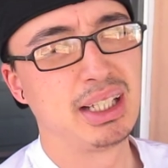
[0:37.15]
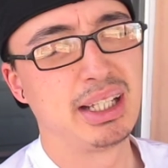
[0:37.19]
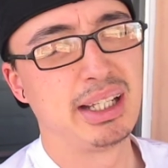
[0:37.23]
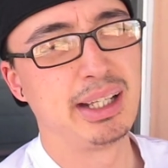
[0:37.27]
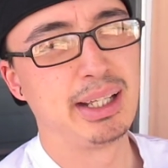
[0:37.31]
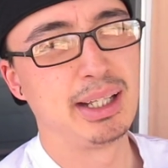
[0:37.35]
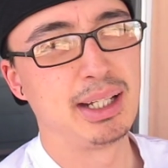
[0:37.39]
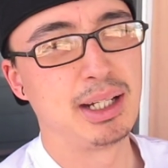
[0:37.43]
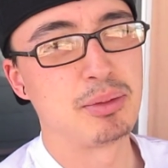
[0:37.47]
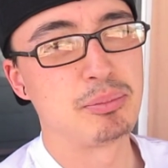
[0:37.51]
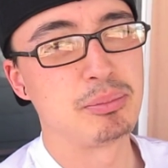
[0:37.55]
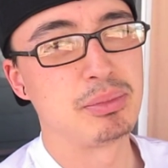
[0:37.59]

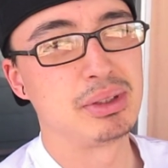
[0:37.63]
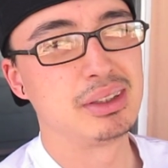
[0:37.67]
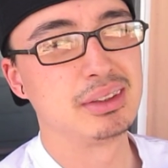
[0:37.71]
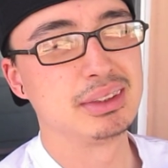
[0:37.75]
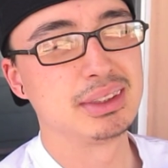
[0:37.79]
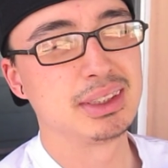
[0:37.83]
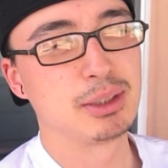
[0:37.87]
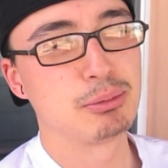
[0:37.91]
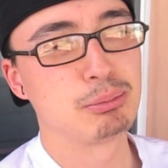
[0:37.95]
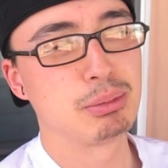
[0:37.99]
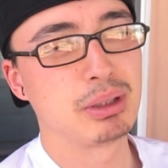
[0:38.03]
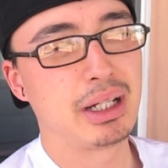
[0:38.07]
And I'm a
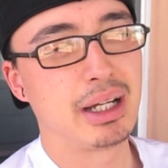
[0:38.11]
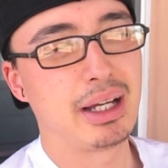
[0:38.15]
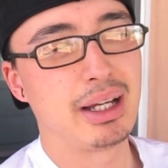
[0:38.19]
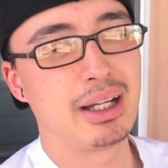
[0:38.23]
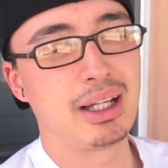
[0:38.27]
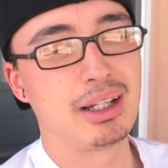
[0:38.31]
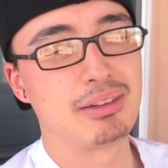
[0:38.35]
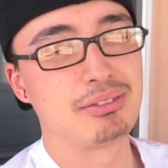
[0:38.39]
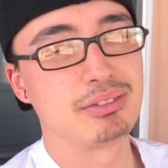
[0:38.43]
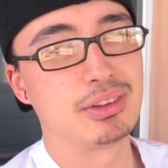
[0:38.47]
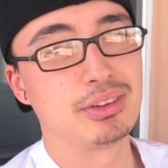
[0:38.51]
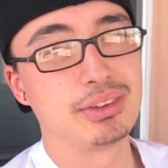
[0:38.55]
military brat. I
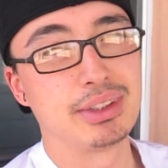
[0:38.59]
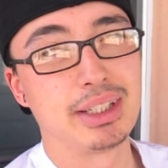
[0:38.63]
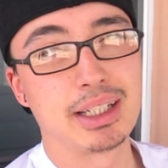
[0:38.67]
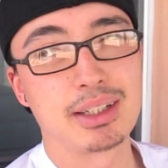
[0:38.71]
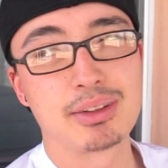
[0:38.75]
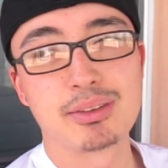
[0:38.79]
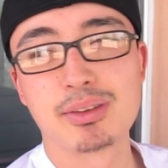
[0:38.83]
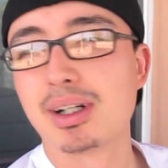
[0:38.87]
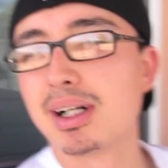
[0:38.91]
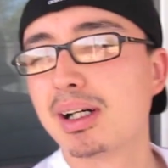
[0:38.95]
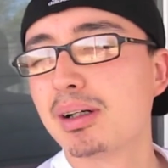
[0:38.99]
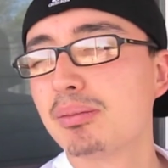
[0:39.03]
have all that
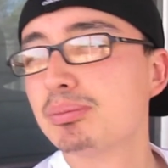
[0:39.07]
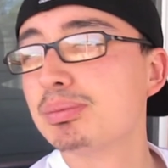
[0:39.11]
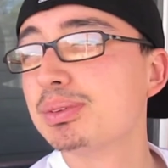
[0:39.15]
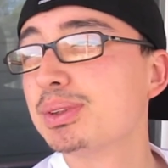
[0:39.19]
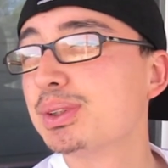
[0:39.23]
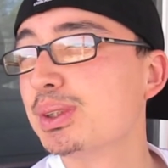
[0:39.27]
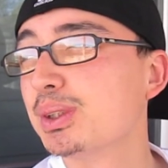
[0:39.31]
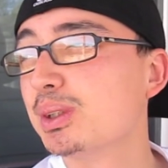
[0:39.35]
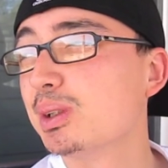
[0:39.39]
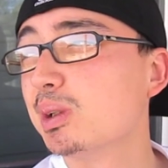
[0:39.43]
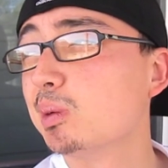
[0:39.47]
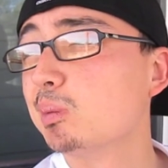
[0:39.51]
crap.
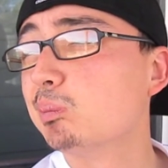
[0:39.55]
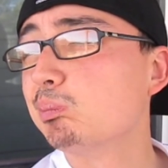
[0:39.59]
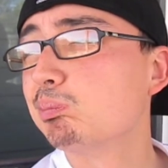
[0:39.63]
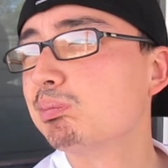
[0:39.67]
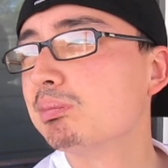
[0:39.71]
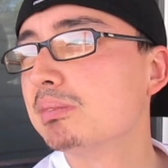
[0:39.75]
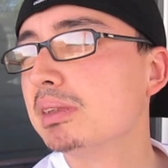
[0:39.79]
So,